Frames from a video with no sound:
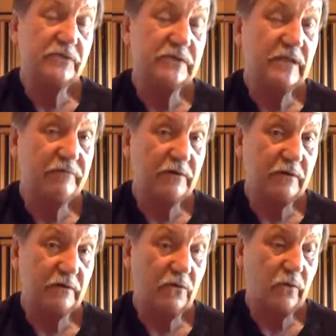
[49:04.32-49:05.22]

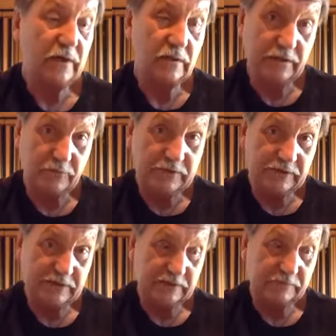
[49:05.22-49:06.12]
7 quickly, which
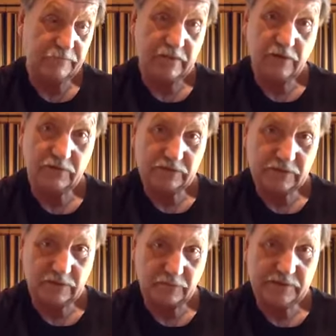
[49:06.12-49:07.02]
is just
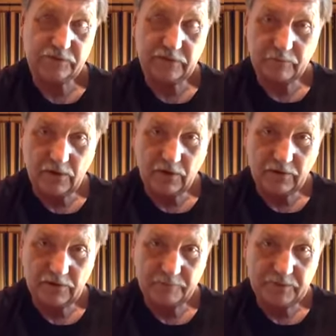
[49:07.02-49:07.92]
a 3-string
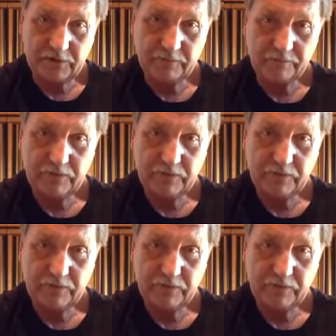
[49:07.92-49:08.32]
bar up there.